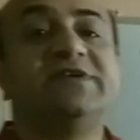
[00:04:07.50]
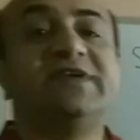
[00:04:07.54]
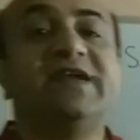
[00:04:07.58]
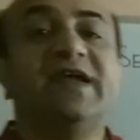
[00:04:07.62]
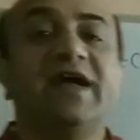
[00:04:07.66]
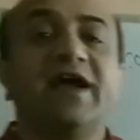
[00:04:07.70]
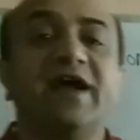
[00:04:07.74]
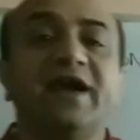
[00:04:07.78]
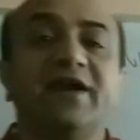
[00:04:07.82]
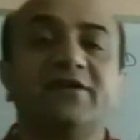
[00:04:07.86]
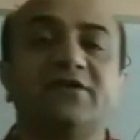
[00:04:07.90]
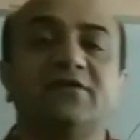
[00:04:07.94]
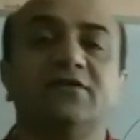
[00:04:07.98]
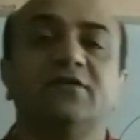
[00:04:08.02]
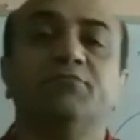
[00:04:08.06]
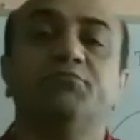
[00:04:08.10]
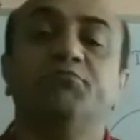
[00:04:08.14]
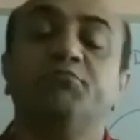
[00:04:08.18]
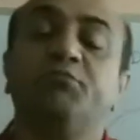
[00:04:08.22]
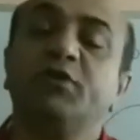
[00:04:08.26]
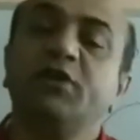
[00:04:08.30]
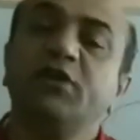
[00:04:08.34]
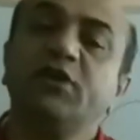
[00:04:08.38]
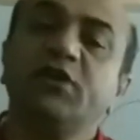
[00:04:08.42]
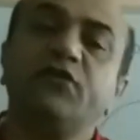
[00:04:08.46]
that
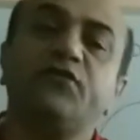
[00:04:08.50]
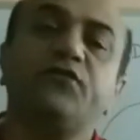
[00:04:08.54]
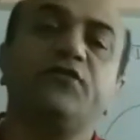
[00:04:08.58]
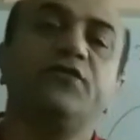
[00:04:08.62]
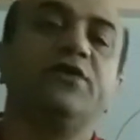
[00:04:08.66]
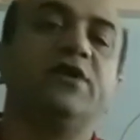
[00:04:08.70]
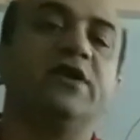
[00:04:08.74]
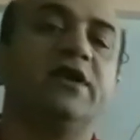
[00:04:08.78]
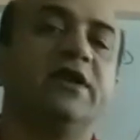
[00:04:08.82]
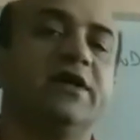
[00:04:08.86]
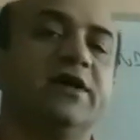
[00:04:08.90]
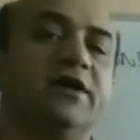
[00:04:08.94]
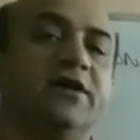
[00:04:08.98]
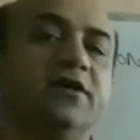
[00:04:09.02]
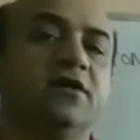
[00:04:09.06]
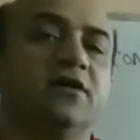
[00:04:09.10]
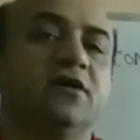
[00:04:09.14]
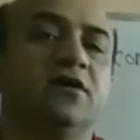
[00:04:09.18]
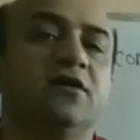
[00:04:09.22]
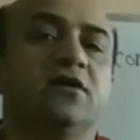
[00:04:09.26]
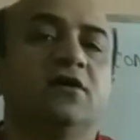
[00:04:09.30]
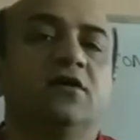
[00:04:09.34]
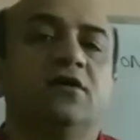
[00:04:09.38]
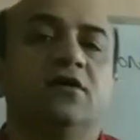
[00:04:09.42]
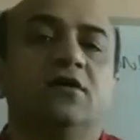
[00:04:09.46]
brief delay
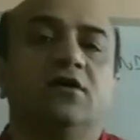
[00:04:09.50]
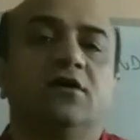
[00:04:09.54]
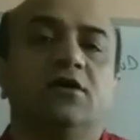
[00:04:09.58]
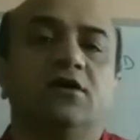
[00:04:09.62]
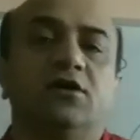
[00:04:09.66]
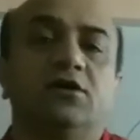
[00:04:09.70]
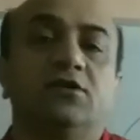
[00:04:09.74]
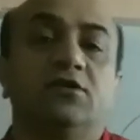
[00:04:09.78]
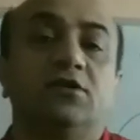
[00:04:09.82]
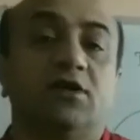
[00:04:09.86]
in